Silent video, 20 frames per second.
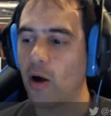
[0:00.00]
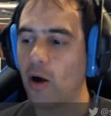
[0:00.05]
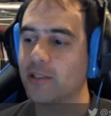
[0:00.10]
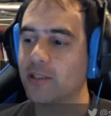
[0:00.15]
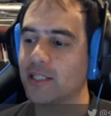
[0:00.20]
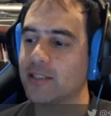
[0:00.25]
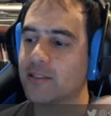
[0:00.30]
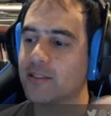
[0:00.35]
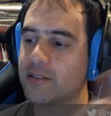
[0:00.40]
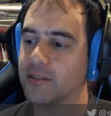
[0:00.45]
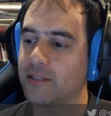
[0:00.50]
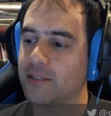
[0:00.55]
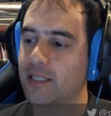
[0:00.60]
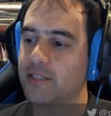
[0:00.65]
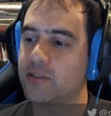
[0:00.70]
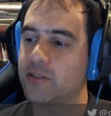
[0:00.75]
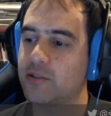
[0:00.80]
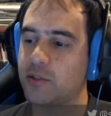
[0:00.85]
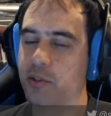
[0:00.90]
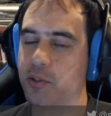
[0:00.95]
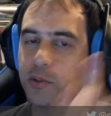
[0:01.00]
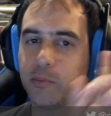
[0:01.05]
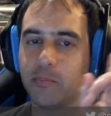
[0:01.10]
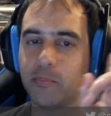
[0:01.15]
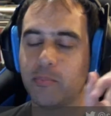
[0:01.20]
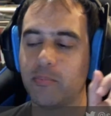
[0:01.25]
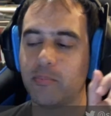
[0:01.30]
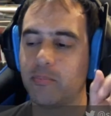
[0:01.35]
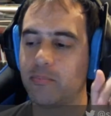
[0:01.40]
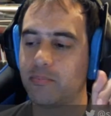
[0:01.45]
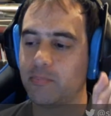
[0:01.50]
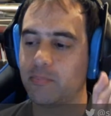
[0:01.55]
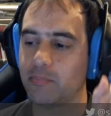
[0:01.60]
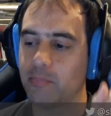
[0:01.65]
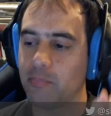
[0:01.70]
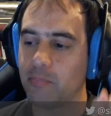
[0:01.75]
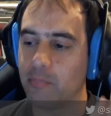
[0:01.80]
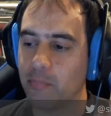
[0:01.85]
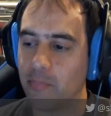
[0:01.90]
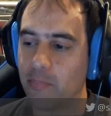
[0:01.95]
Oh, that's you,
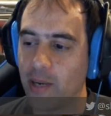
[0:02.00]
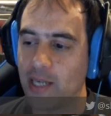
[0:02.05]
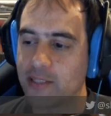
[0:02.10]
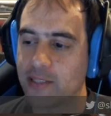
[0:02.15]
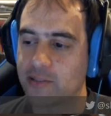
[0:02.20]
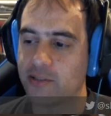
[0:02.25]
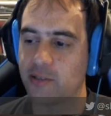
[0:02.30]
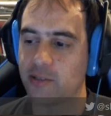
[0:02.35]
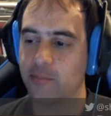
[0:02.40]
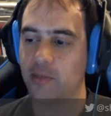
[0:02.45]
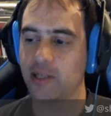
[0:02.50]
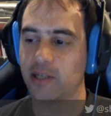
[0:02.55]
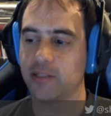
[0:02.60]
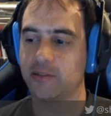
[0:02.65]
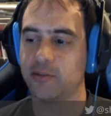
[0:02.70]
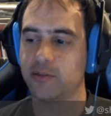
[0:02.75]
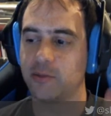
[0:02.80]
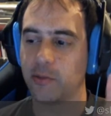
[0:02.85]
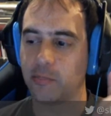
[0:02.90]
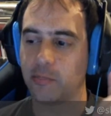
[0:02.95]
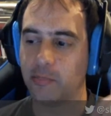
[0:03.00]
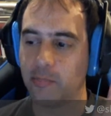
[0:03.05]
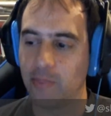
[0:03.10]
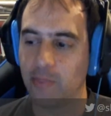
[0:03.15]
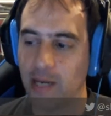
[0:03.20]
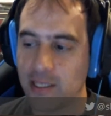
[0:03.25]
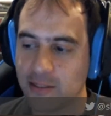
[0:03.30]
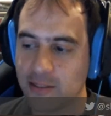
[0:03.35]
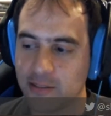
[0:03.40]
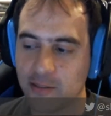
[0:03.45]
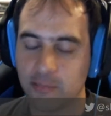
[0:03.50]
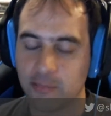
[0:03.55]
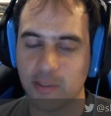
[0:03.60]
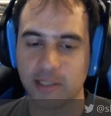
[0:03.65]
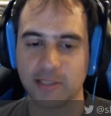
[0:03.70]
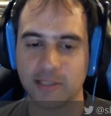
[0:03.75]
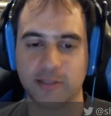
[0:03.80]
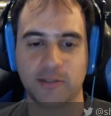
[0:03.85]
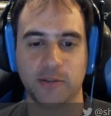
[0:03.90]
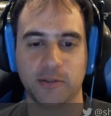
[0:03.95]
bad Sir Maestro, bad Sir
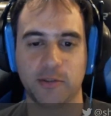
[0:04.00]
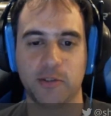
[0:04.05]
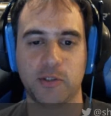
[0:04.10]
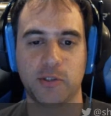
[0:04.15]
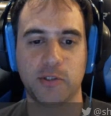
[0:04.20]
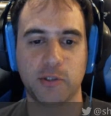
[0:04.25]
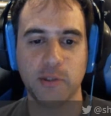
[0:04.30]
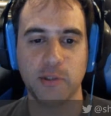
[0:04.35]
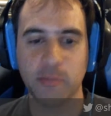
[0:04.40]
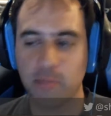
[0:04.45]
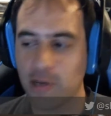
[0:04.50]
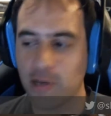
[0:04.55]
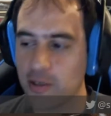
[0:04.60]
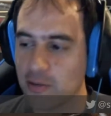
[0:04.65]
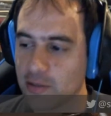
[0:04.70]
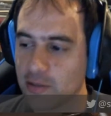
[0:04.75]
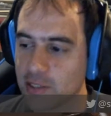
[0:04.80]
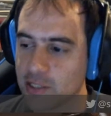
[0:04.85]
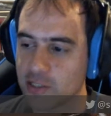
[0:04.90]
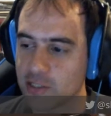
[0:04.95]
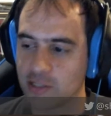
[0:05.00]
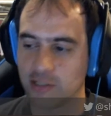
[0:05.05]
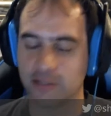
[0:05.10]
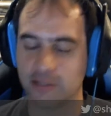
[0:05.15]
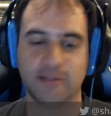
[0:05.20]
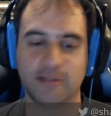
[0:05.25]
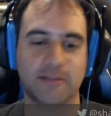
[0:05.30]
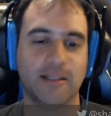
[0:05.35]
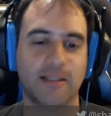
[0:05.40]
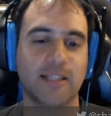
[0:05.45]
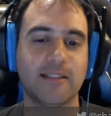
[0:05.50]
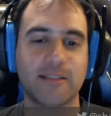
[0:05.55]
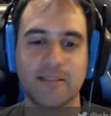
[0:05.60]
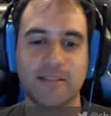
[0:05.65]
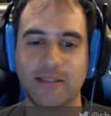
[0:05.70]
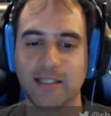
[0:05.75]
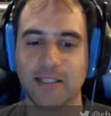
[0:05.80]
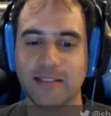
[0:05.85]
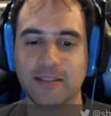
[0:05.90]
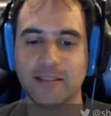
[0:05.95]
Maestro. You shouldn't play on leeches.
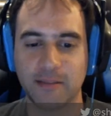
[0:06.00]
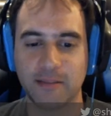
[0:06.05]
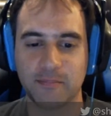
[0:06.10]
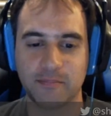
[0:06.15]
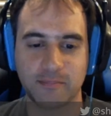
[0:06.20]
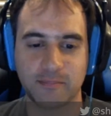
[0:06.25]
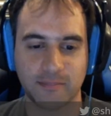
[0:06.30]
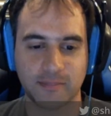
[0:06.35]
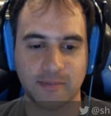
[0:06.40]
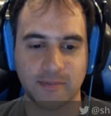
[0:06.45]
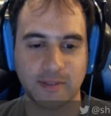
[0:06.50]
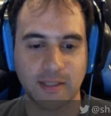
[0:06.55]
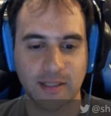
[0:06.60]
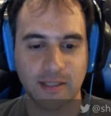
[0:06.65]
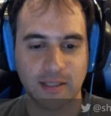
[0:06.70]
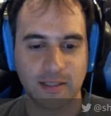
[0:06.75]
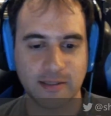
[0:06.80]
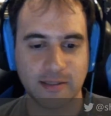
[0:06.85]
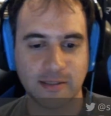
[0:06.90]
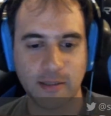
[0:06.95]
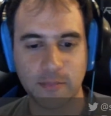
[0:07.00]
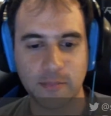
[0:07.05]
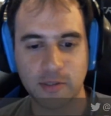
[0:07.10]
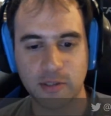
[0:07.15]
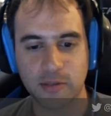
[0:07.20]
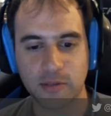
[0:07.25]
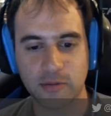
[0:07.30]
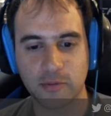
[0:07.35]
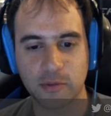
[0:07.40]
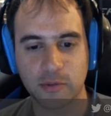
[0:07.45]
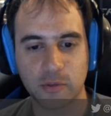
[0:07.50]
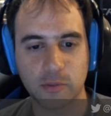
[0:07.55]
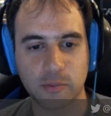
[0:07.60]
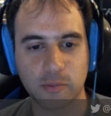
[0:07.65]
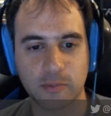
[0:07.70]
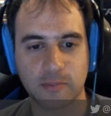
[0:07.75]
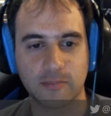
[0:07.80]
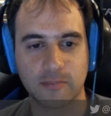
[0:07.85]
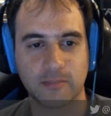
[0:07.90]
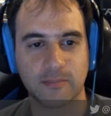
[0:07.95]
That's something you
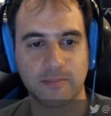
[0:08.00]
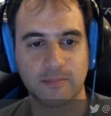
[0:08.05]
should.